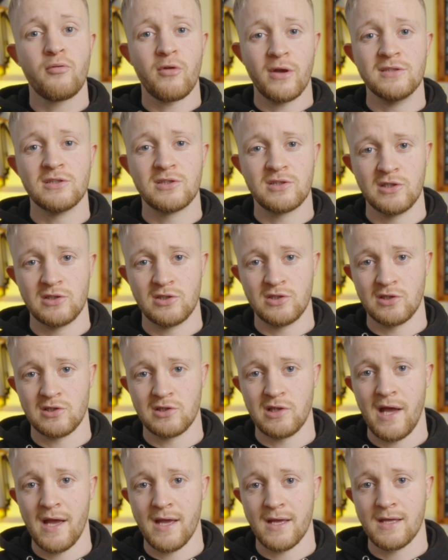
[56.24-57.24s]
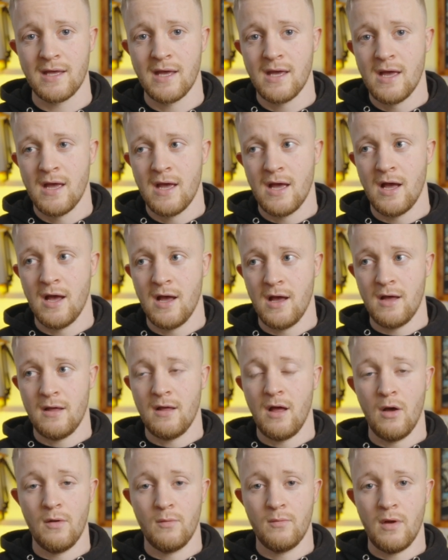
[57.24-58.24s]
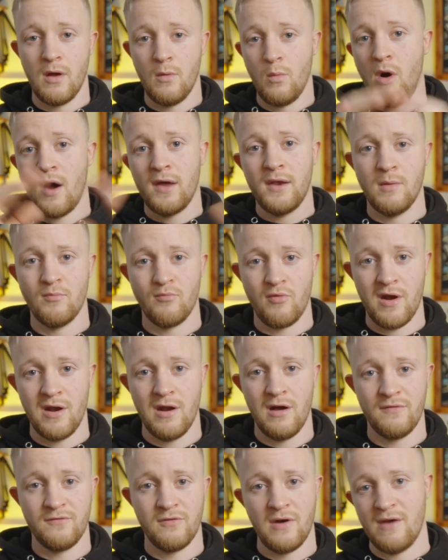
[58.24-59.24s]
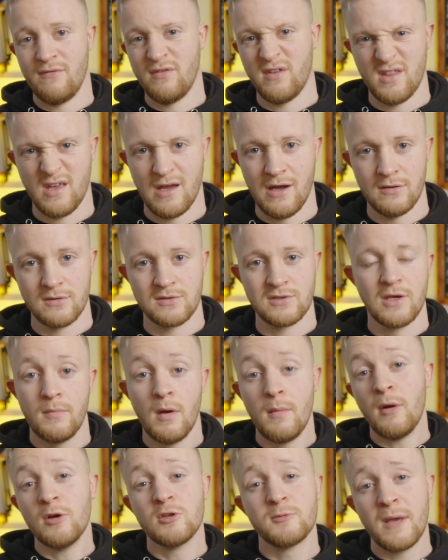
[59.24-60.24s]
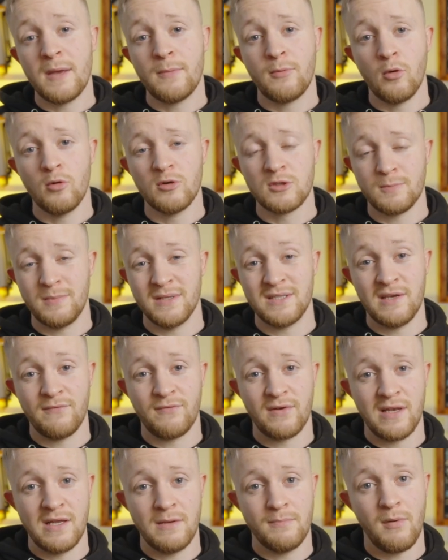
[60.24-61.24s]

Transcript: prints is just like a wide umbrella for everything else. But most people specifically